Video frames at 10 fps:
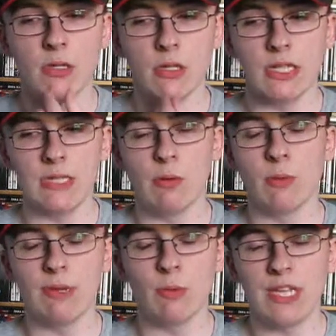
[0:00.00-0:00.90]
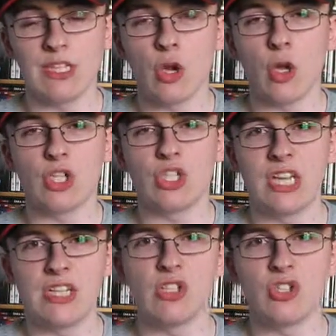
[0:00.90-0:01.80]
the Milton Keynes College
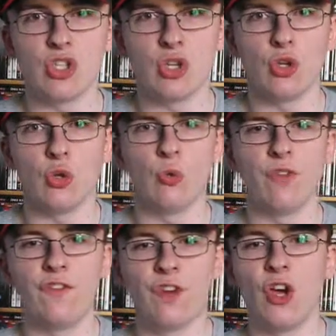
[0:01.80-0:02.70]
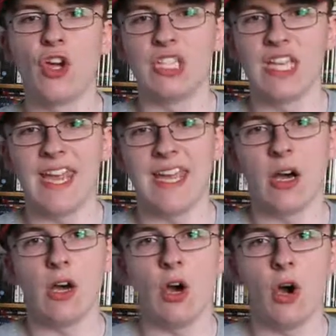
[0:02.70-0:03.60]
didn't do the third
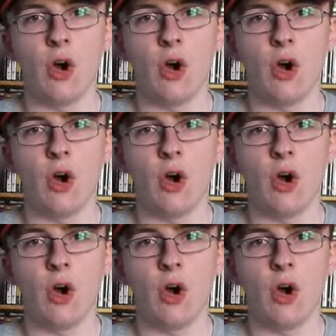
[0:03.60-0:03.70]
year